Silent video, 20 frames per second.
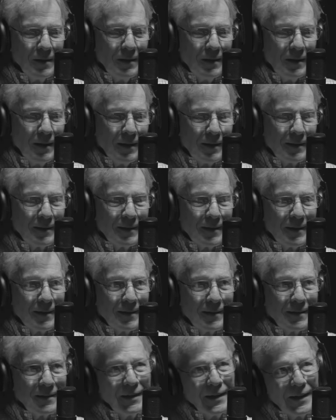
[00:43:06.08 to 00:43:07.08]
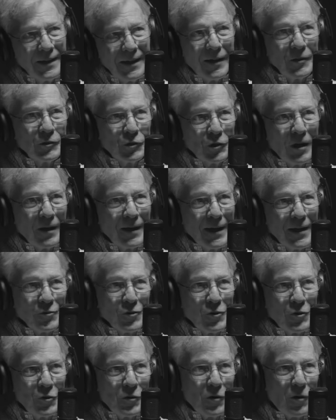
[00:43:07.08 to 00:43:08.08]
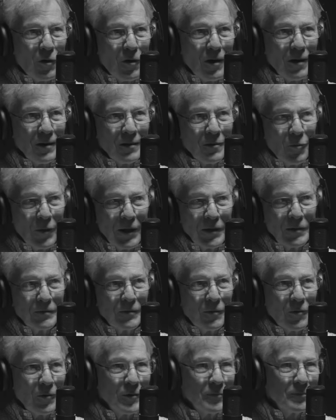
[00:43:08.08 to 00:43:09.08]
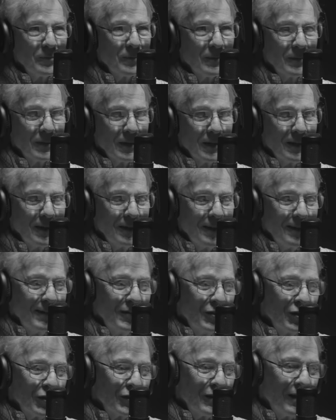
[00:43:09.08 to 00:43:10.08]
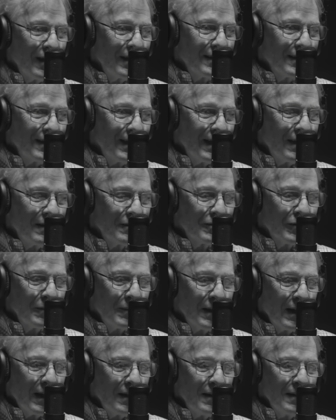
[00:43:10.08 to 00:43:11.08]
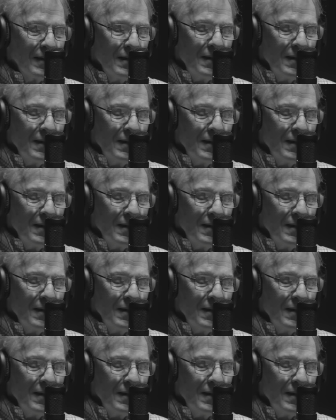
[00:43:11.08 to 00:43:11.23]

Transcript: And anyhow, John has a new car waiting for him, just like that from that.